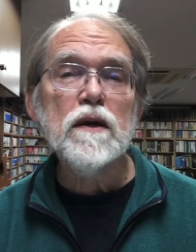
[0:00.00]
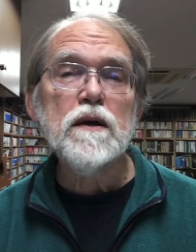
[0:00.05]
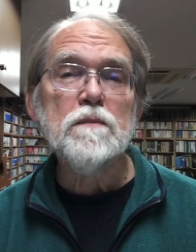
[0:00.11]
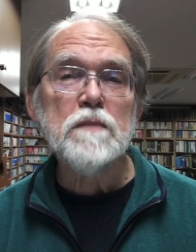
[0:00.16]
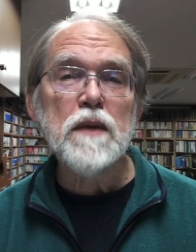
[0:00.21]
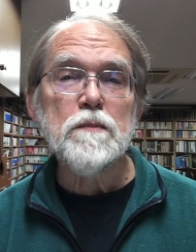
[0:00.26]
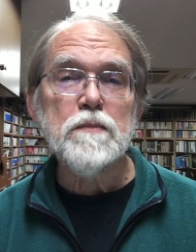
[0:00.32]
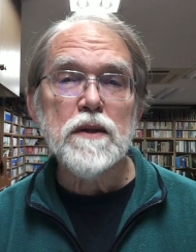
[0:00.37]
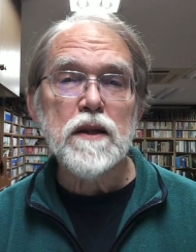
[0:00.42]

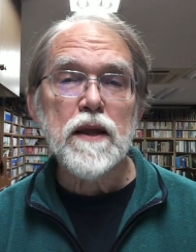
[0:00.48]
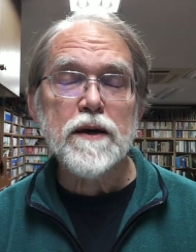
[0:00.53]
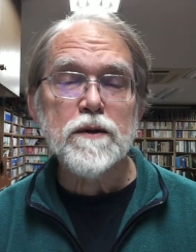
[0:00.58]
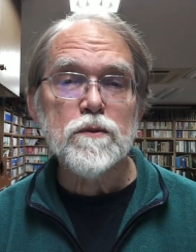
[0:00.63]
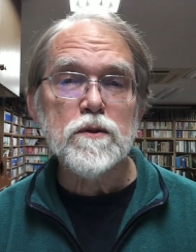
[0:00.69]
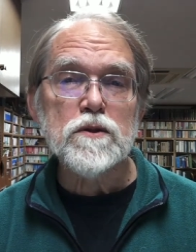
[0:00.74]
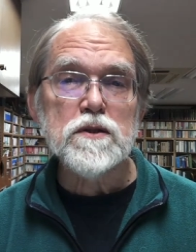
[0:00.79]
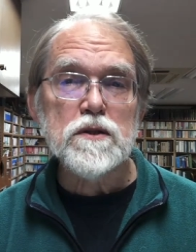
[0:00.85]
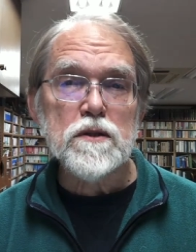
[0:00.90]
maybe
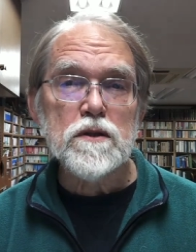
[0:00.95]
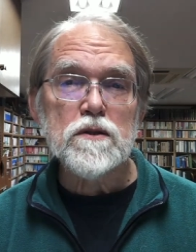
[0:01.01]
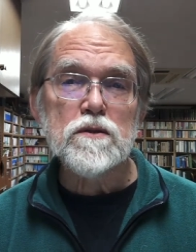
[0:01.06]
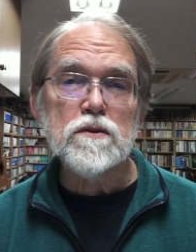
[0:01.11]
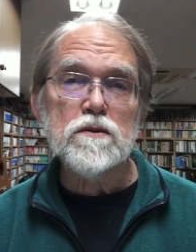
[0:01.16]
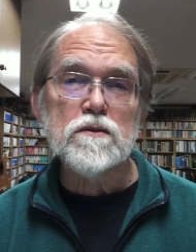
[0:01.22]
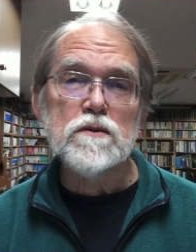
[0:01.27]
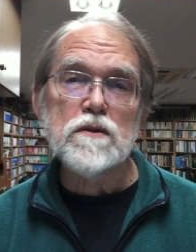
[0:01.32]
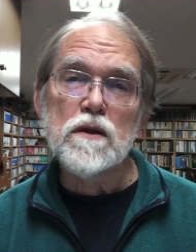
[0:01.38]
language
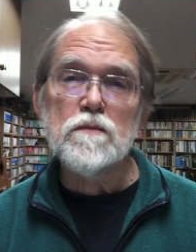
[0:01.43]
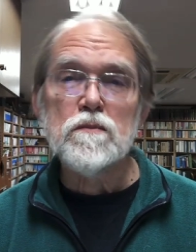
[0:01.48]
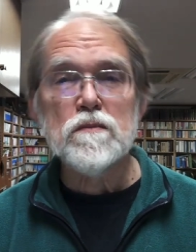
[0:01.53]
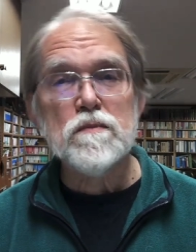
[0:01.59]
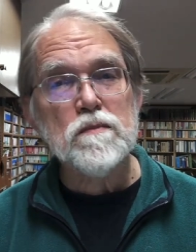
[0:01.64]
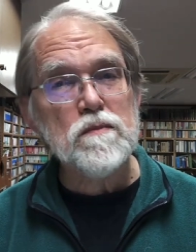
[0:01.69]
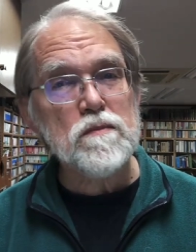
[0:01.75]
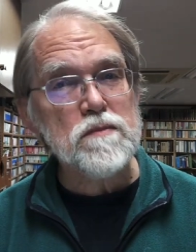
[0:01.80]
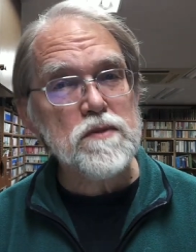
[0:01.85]
teachers,
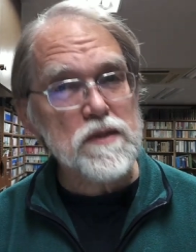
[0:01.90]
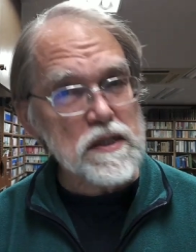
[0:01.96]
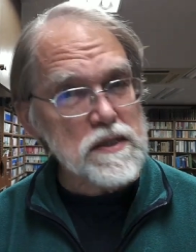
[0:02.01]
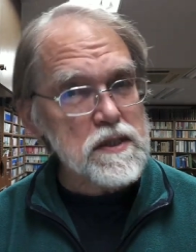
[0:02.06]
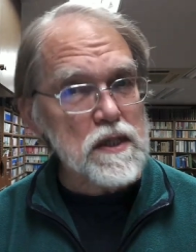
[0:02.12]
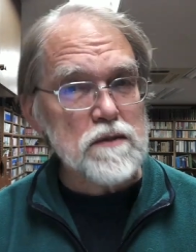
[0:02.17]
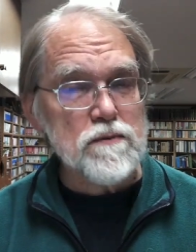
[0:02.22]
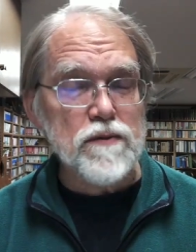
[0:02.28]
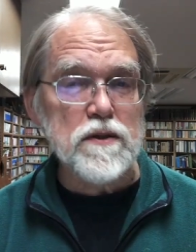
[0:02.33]
some
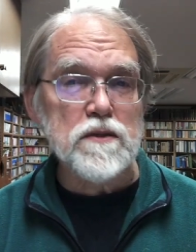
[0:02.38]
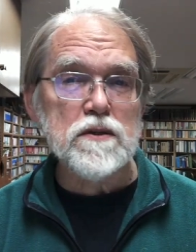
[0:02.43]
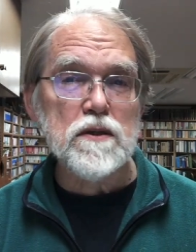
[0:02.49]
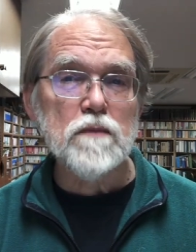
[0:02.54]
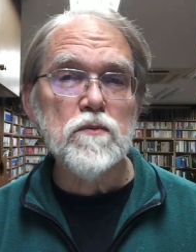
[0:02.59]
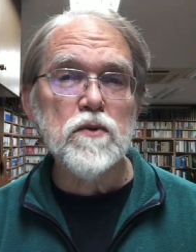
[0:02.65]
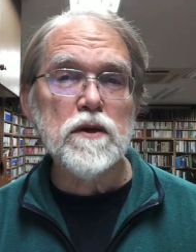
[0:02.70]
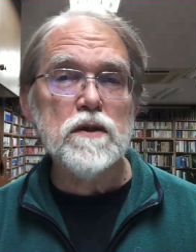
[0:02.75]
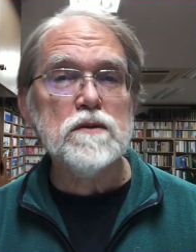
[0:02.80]
successful in
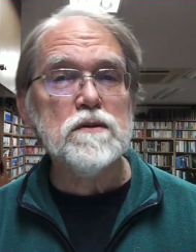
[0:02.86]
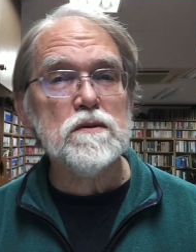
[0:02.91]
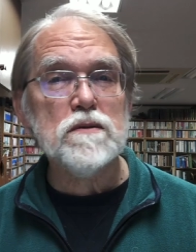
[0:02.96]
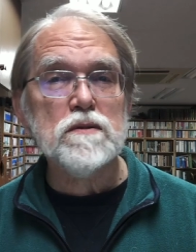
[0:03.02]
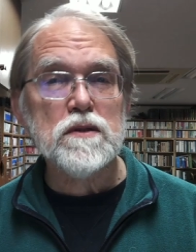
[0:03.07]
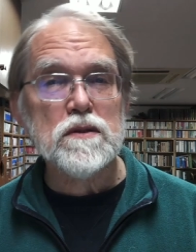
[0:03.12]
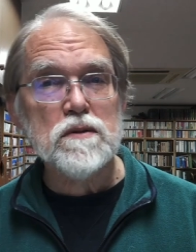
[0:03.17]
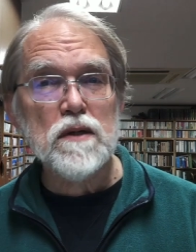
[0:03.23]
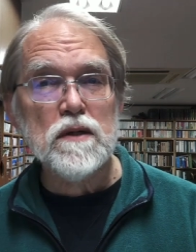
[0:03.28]
some
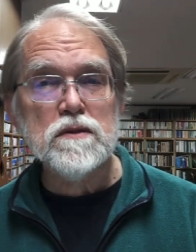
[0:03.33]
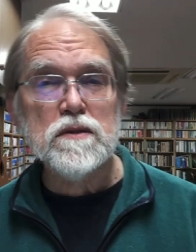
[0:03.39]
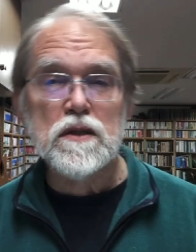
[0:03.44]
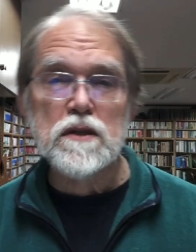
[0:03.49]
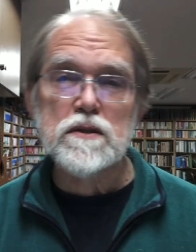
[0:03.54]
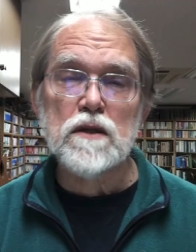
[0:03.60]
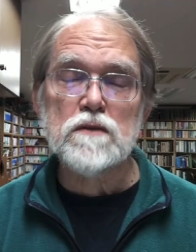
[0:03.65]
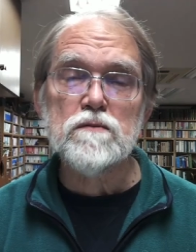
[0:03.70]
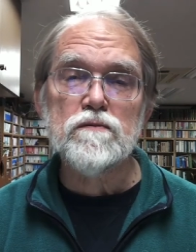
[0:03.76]
ways,
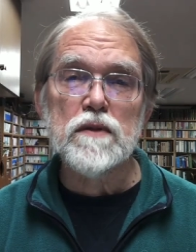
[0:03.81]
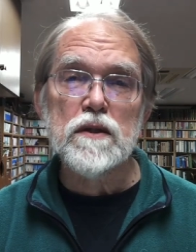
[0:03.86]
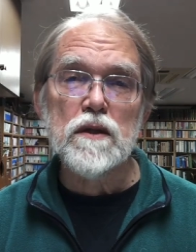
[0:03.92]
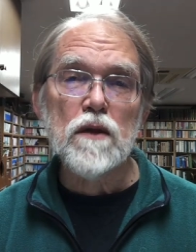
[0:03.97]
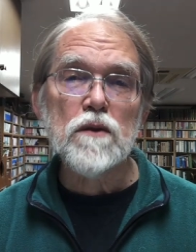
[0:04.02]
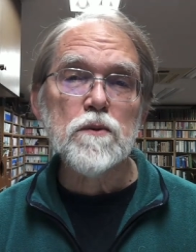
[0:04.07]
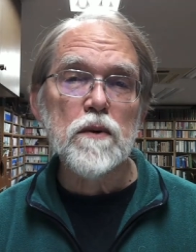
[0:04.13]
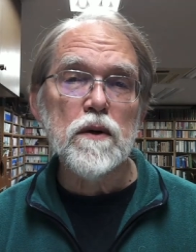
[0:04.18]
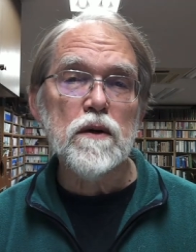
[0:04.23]
unsuccessful in
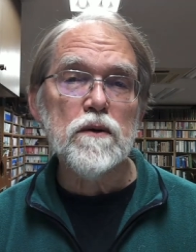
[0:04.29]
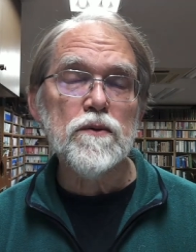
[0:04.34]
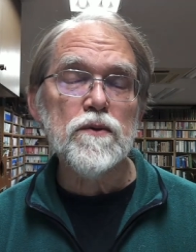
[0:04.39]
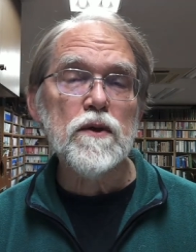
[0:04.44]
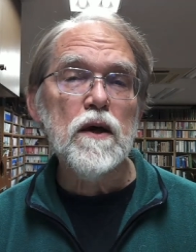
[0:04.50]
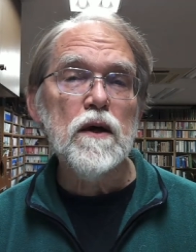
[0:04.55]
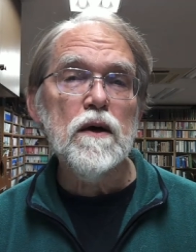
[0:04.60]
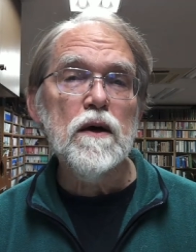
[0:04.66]
other ways,